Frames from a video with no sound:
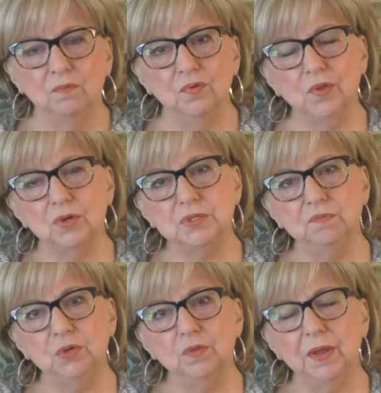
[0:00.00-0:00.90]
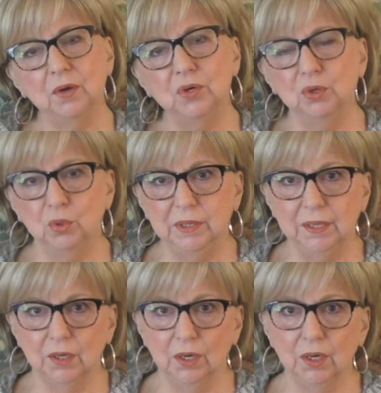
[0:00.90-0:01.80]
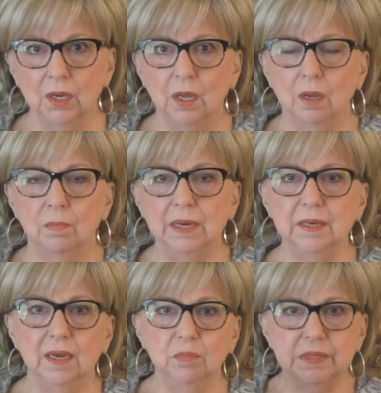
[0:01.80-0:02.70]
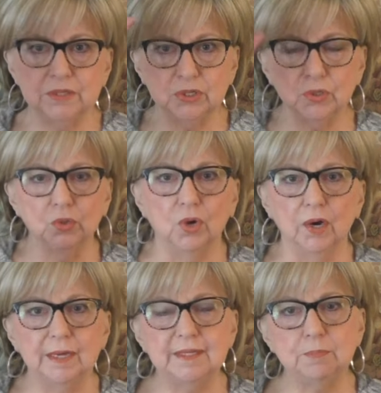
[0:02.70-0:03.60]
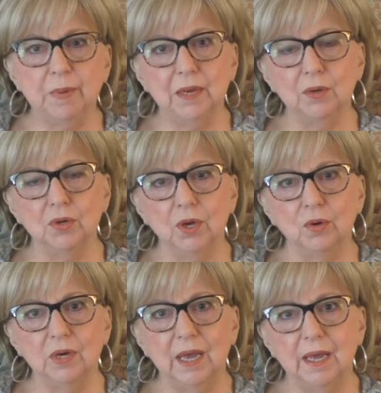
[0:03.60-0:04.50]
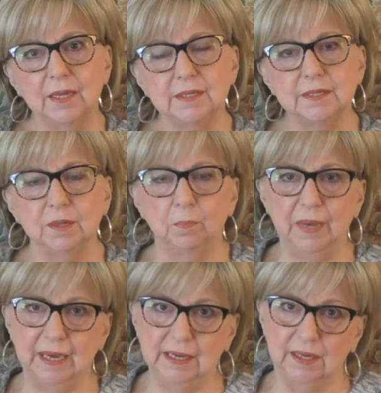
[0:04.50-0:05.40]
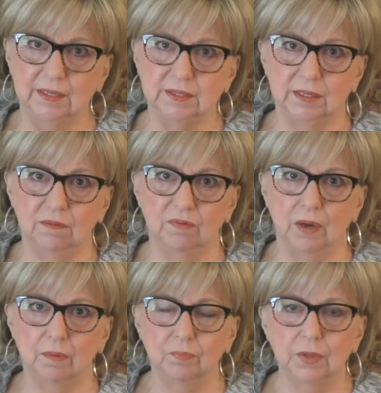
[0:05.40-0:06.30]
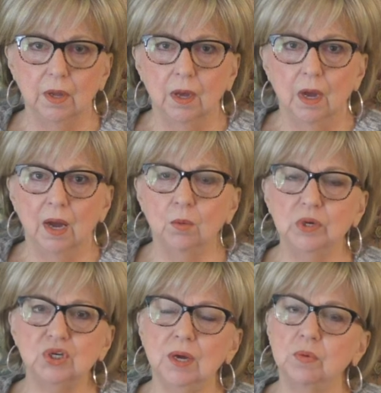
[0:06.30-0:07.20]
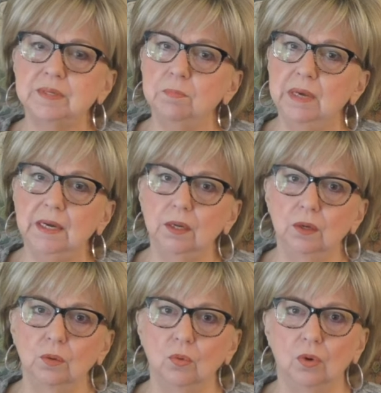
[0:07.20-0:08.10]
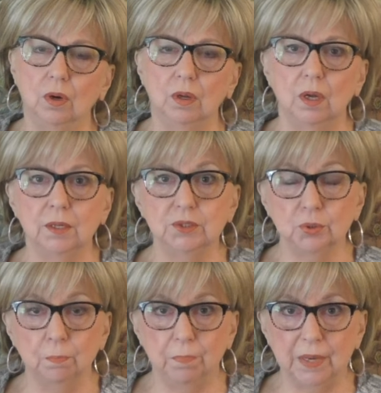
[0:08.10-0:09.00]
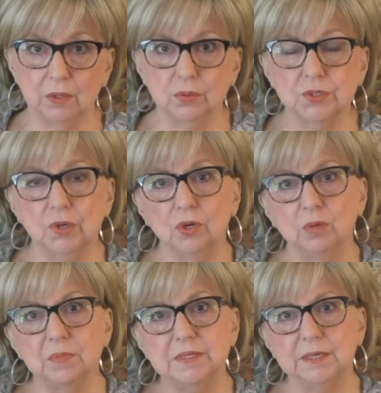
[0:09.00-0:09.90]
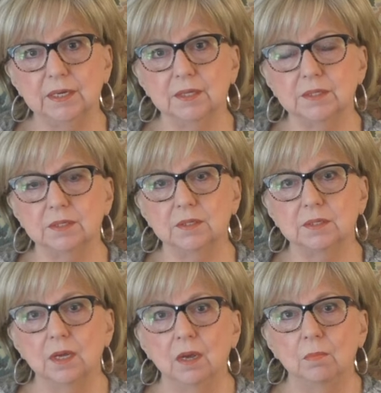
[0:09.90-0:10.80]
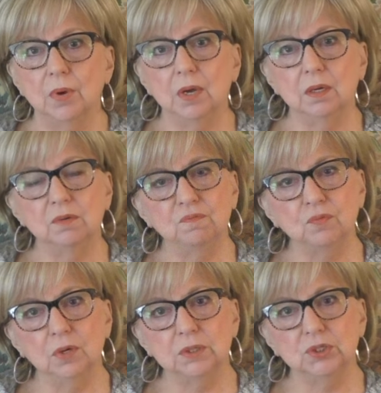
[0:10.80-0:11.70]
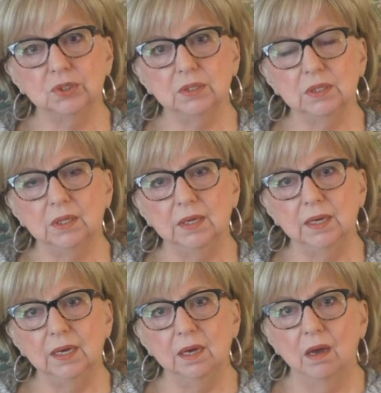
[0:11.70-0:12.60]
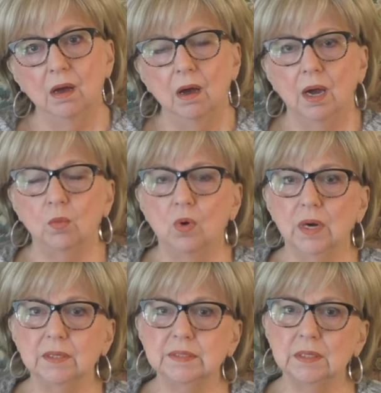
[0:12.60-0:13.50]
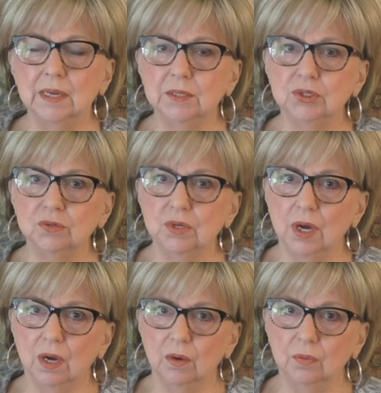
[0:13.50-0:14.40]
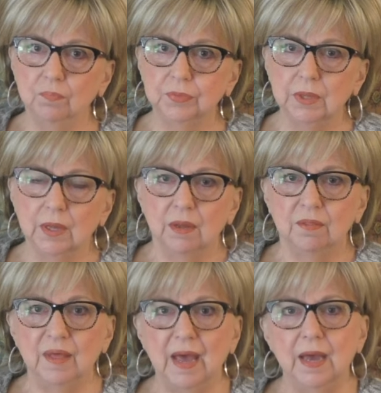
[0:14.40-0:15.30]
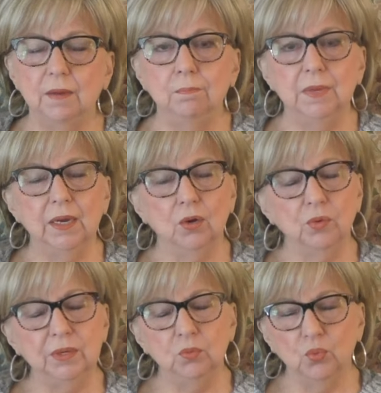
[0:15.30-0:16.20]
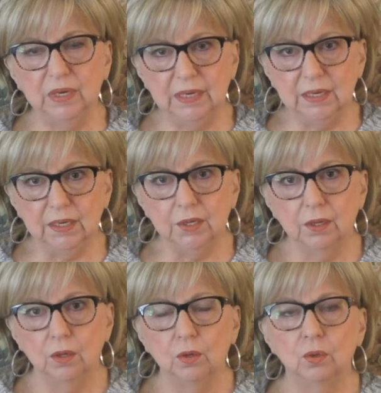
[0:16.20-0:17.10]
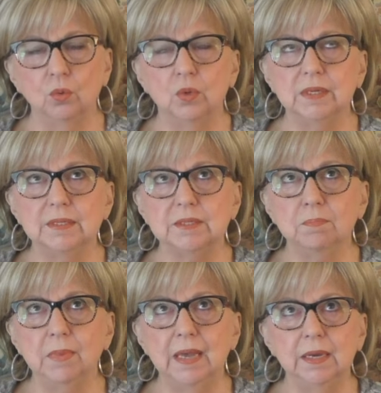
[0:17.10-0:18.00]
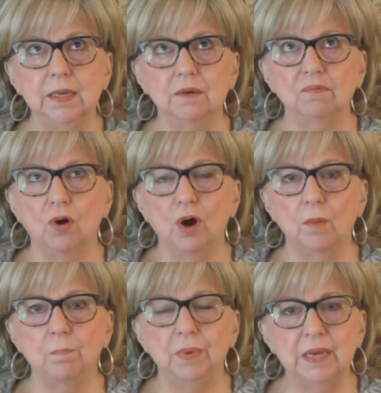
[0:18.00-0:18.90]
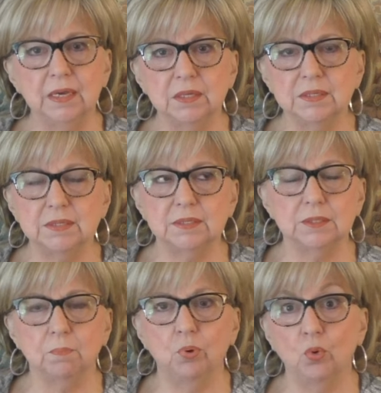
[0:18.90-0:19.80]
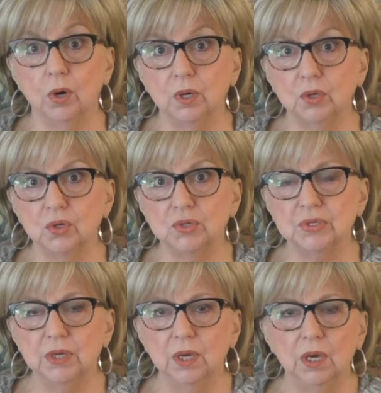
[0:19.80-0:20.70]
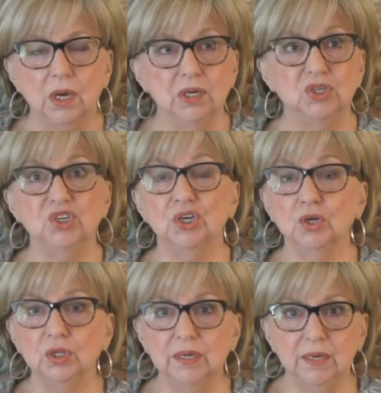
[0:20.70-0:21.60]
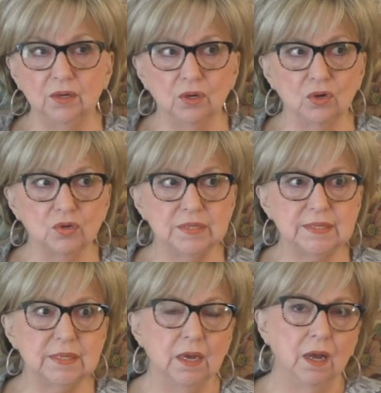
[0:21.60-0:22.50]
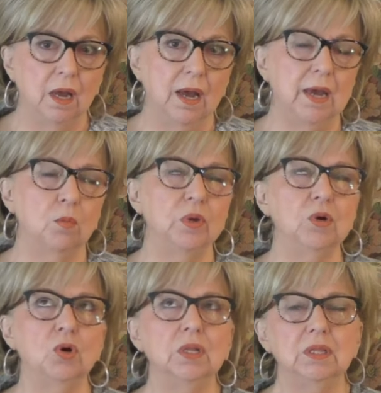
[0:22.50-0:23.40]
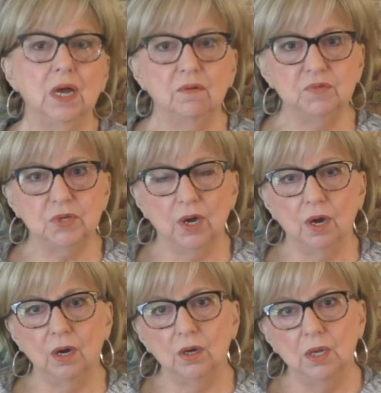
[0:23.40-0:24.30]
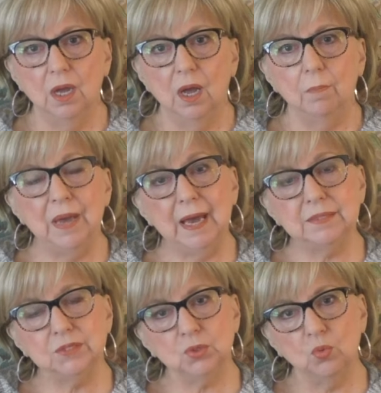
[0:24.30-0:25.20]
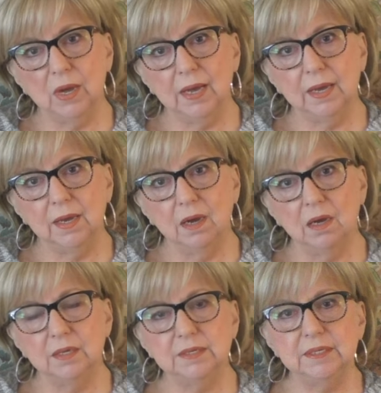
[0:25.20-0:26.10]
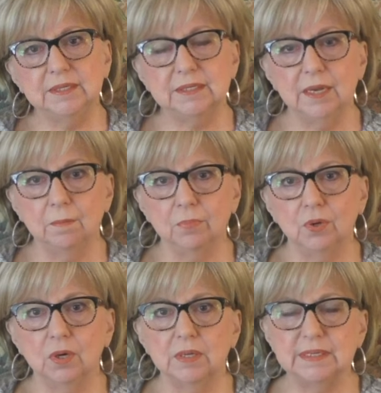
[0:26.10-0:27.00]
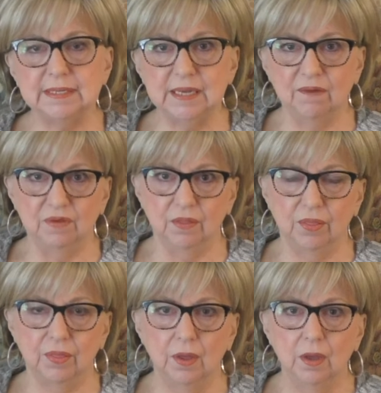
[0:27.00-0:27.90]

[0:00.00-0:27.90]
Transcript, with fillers: For those of you that are new here, my name is Dolores, better known as The Baking Diva. I wish I was meeting you all under better circumstances, but unfortunately, I wanted to let you know that Mary Reed, who was many of our biggest supporters, cheerleaders, and we all loved her, passed away on December seventh.